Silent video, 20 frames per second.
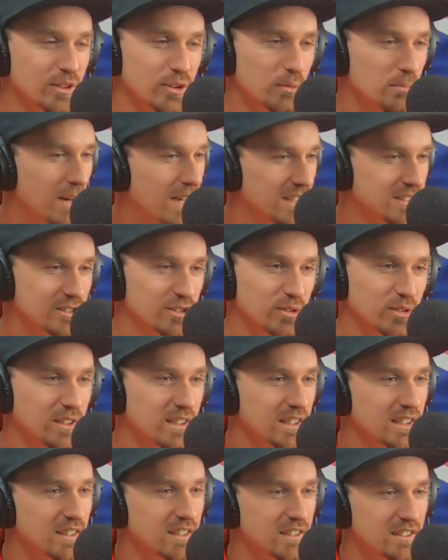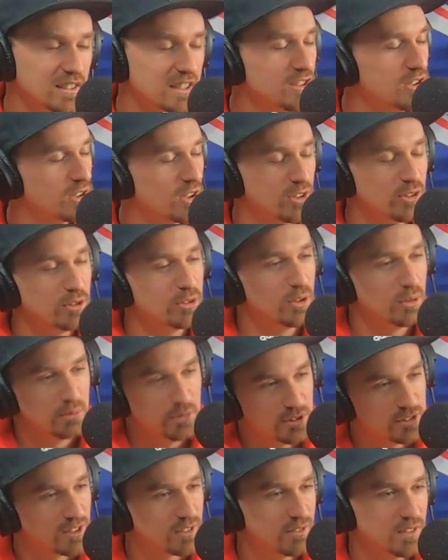your mastering, then you got all your
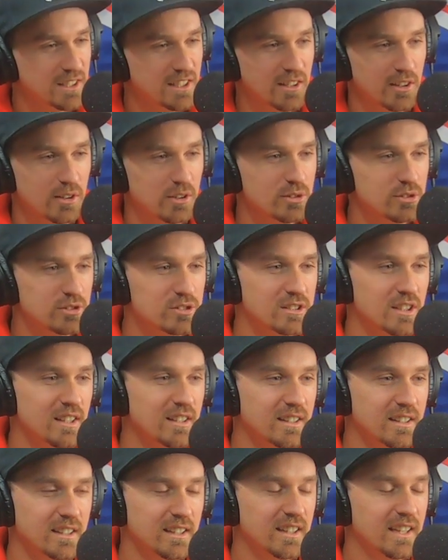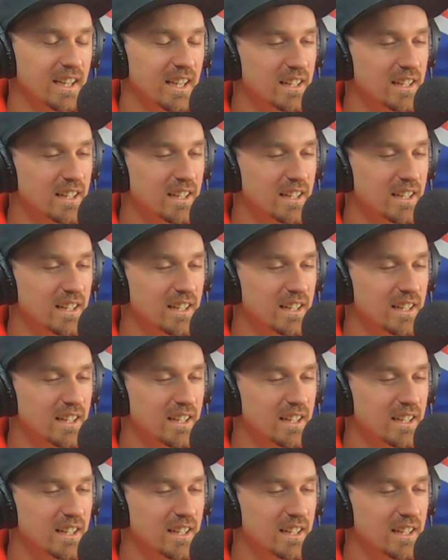music videos, yeah,